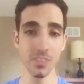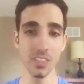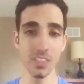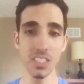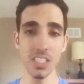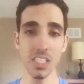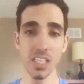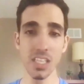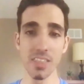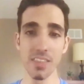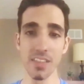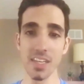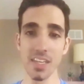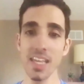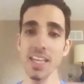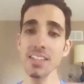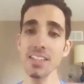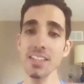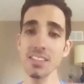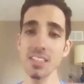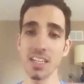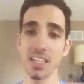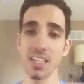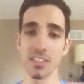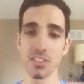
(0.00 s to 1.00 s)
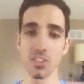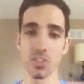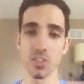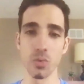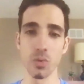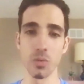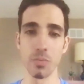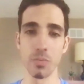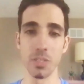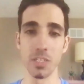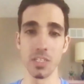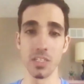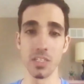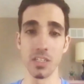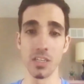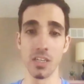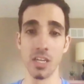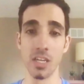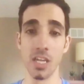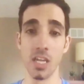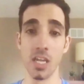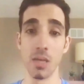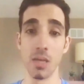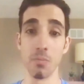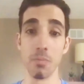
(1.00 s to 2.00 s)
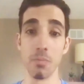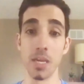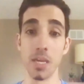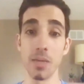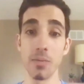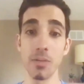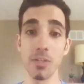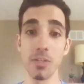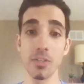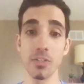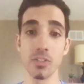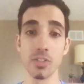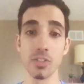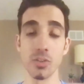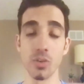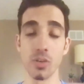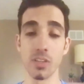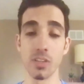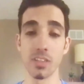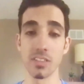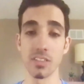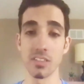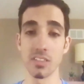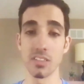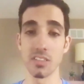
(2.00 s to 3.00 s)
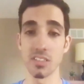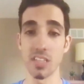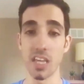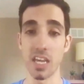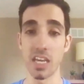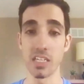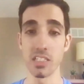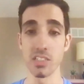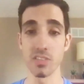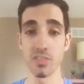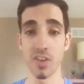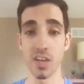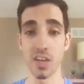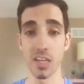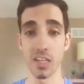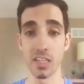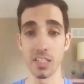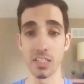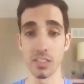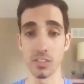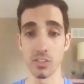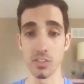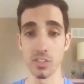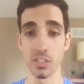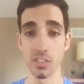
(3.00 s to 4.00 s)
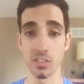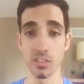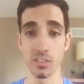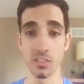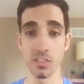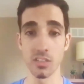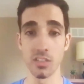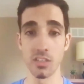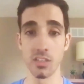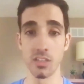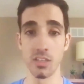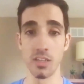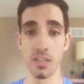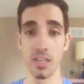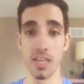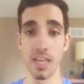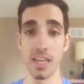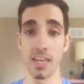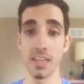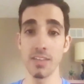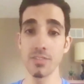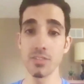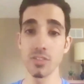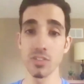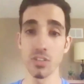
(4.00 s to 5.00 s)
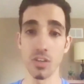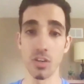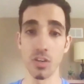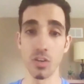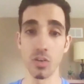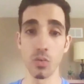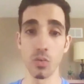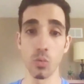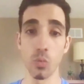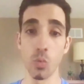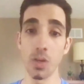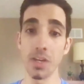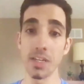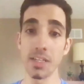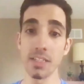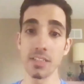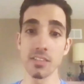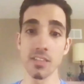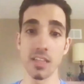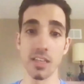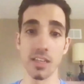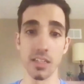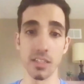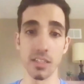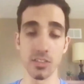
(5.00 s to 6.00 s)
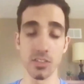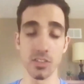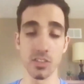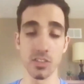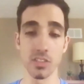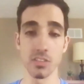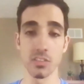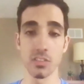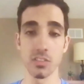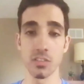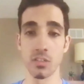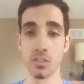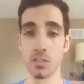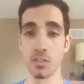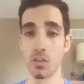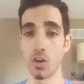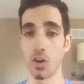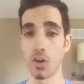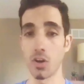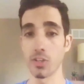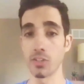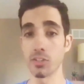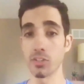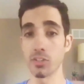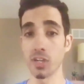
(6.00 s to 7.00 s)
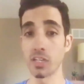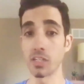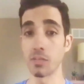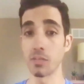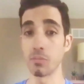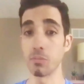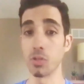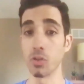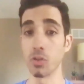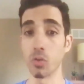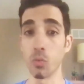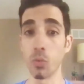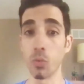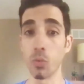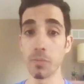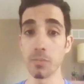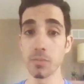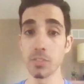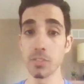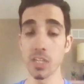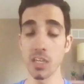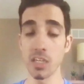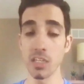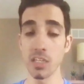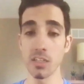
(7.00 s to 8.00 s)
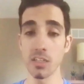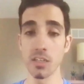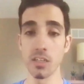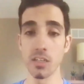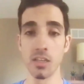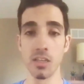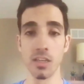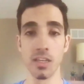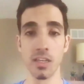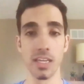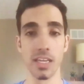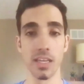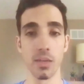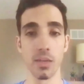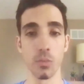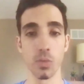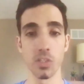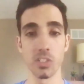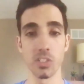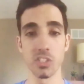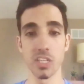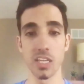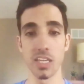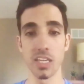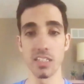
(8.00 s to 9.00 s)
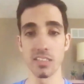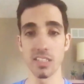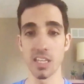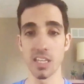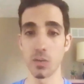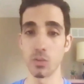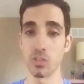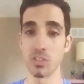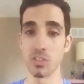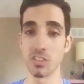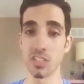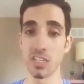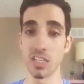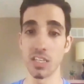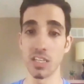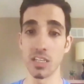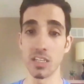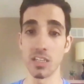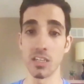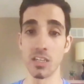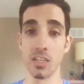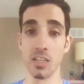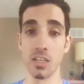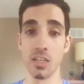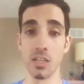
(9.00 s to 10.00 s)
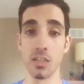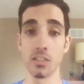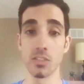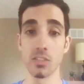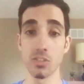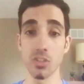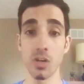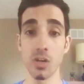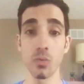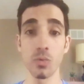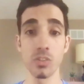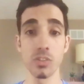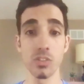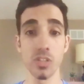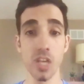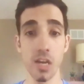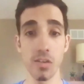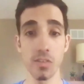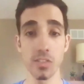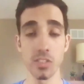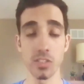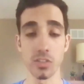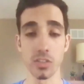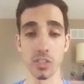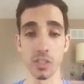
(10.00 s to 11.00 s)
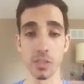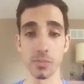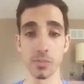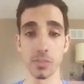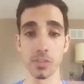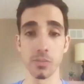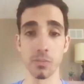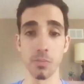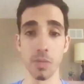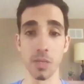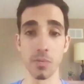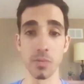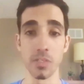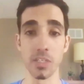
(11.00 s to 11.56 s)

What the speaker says: The next answer would be, maybe you're doing this to satisfy an interest. And if so, what is that interest? Are you trying to build a website? In which case I would say, start with JavaScript, maybe